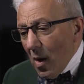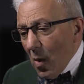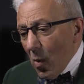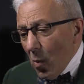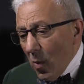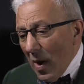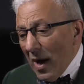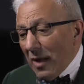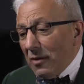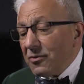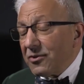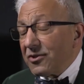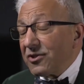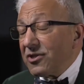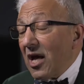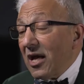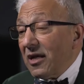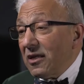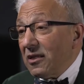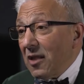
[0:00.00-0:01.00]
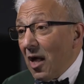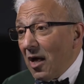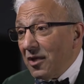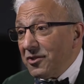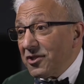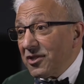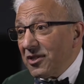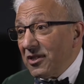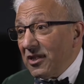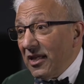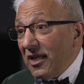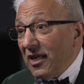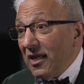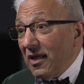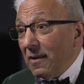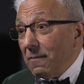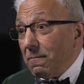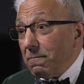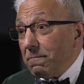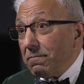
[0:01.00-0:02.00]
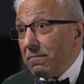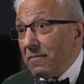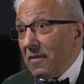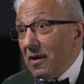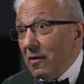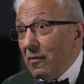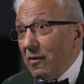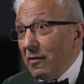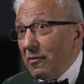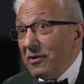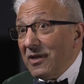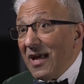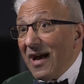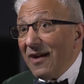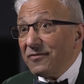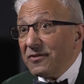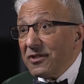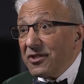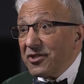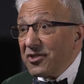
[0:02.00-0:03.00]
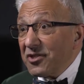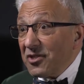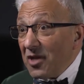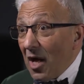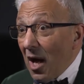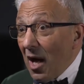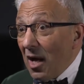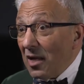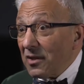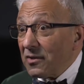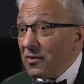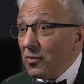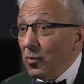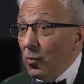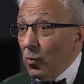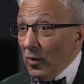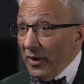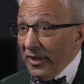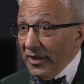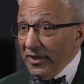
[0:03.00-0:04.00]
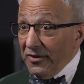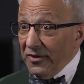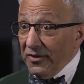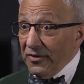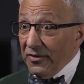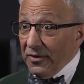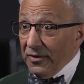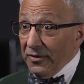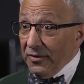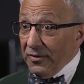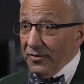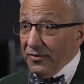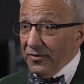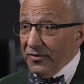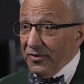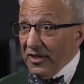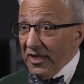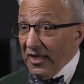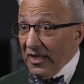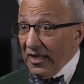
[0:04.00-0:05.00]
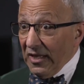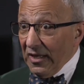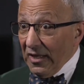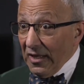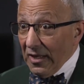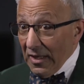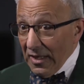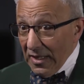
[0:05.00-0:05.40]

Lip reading: Well, psychologically, we would have to start with the